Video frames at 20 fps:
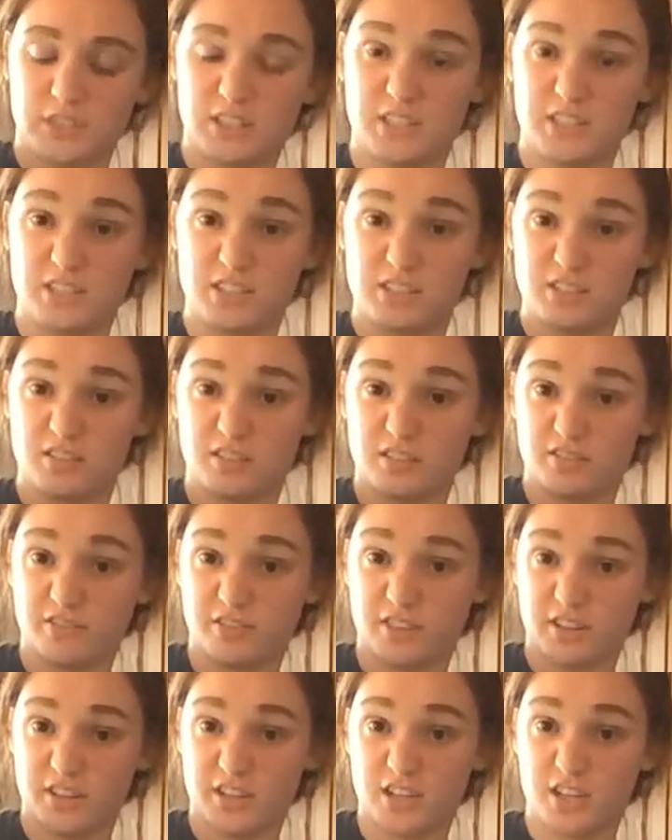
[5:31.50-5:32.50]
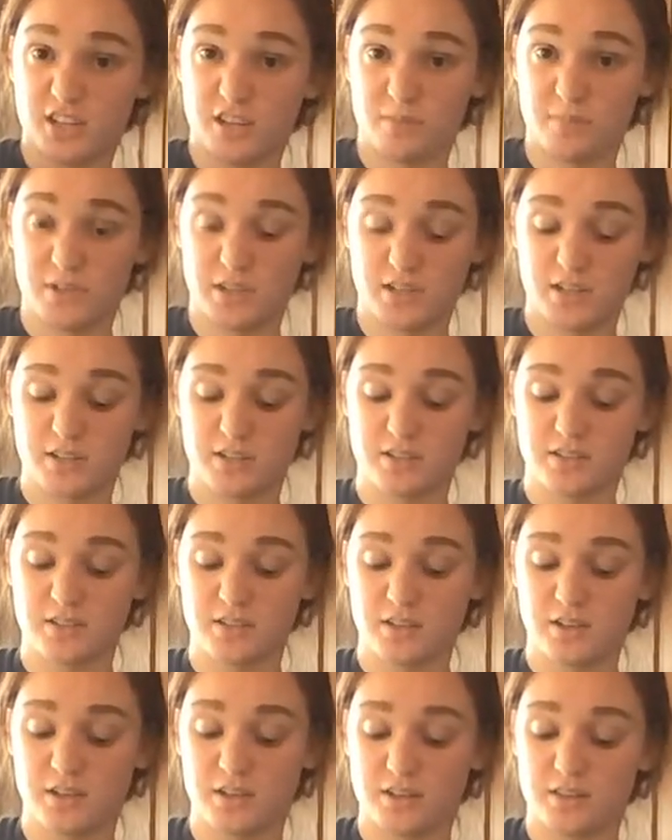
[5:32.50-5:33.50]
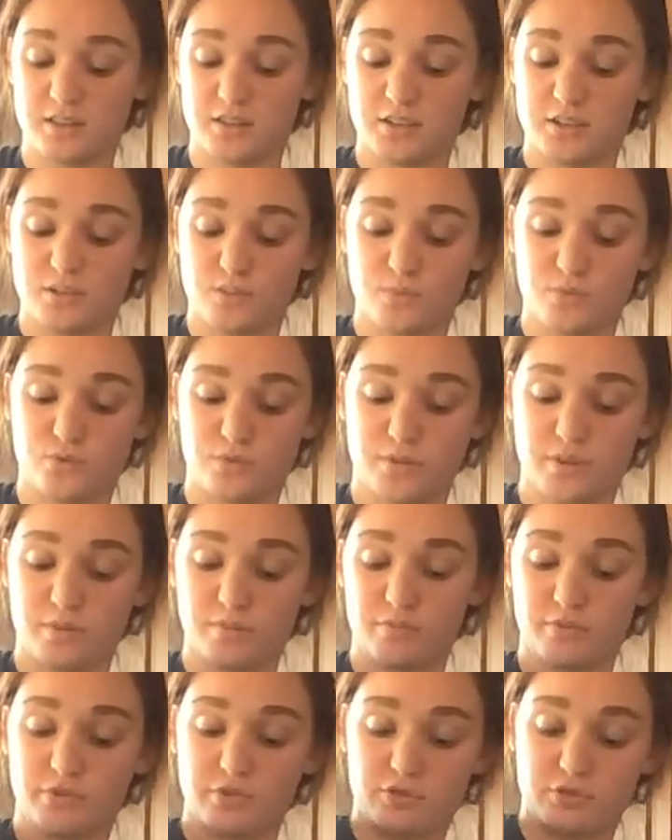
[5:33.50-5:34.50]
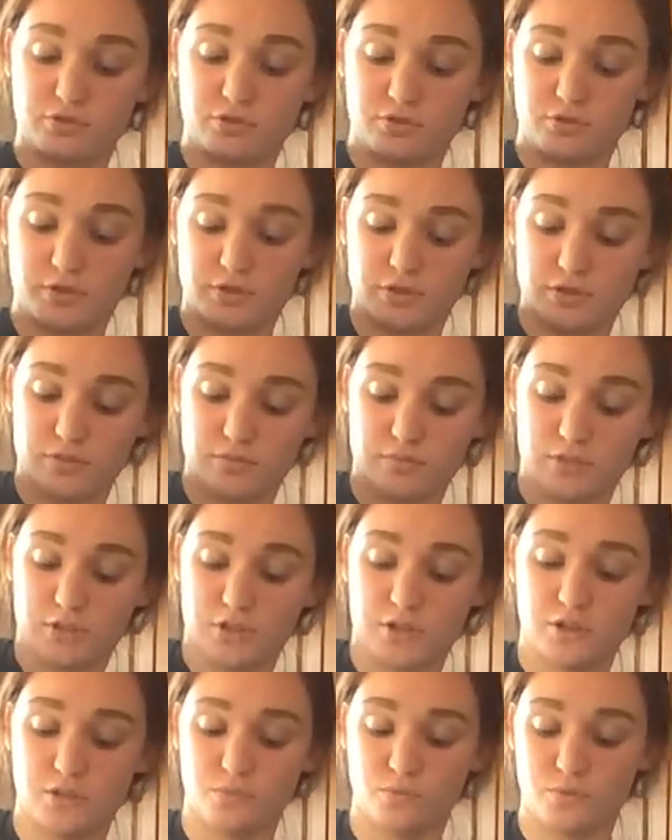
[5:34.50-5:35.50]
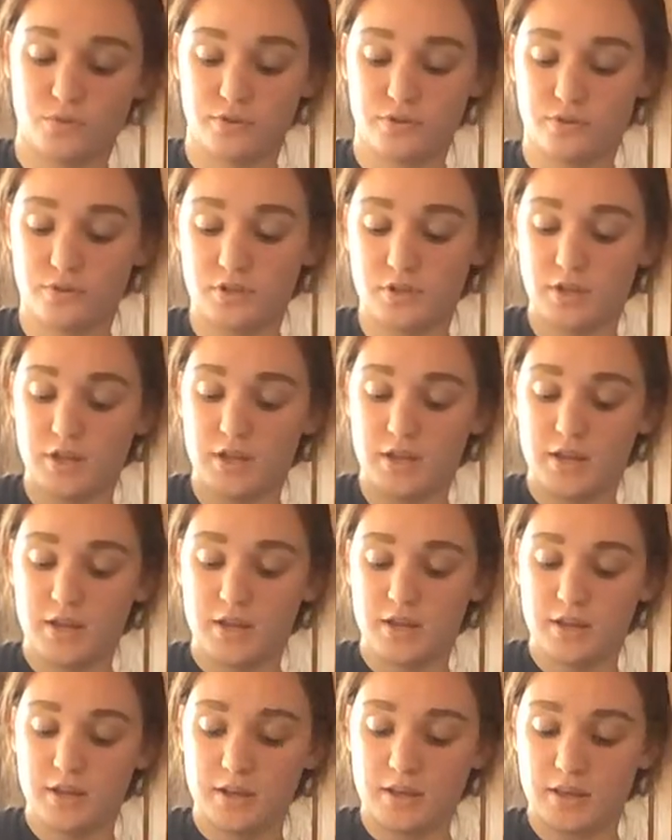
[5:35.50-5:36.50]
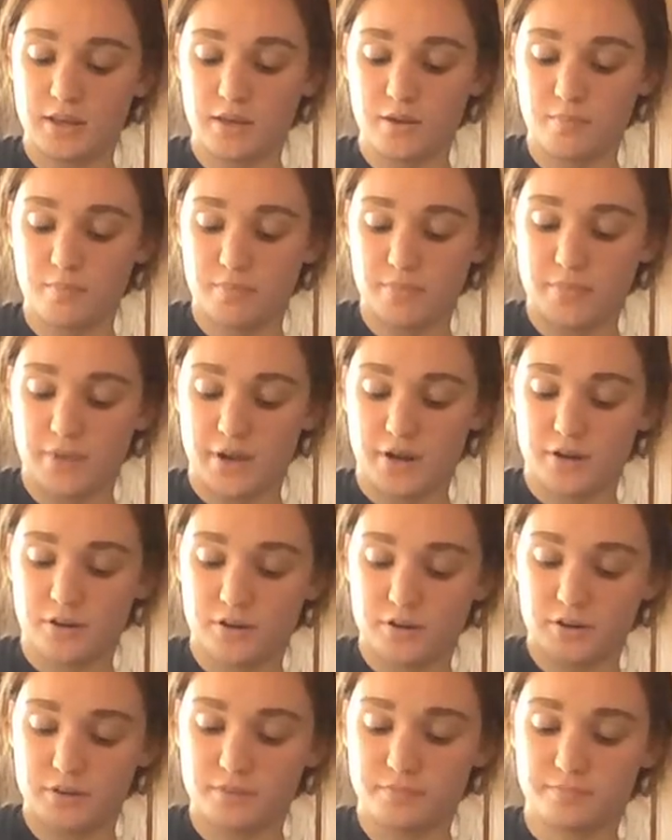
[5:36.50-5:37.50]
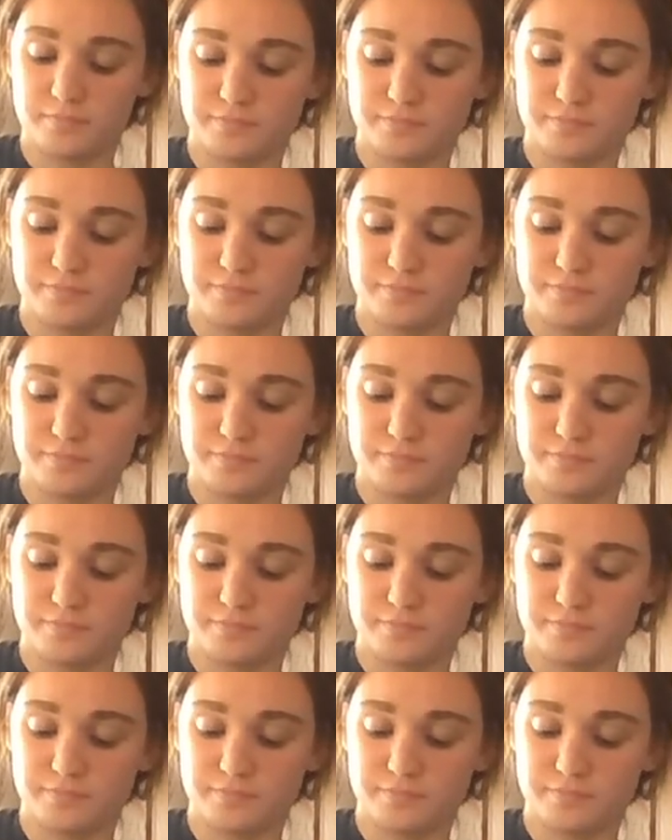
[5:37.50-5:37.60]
Doesn't look very appetizing at this point, but trust me, it will get better.